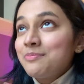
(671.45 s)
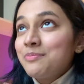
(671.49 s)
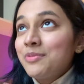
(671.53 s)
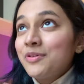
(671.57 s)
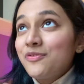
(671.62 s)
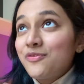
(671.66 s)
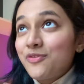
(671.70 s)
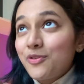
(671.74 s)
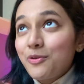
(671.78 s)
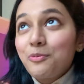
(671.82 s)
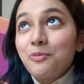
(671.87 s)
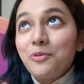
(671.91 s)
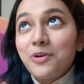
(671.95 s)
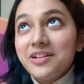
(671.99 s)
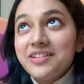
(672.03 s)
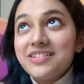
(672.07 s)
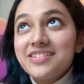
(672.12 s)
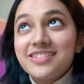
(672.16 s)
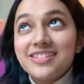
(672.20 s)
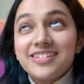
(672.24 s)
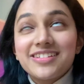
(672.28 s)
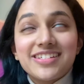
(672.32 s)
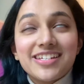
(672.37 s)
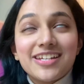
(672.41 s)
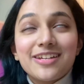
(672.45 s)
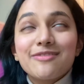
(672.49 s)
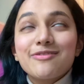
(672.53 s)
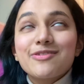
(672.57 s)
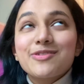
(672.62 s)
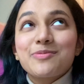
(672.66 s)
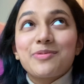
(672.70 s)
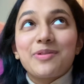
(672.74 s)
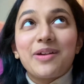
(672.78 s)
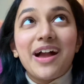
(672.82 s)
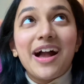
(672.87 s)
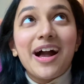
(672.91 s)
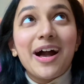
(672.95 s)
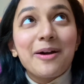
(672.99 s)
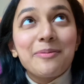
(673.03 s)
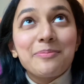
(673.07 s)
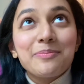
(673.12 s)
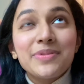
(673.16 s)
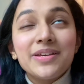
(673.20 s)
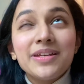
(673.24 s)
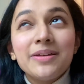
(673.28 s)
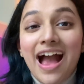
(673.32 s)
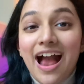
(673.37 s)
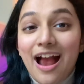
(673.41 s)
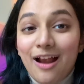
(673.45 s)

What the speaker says: but for once the tears were happy.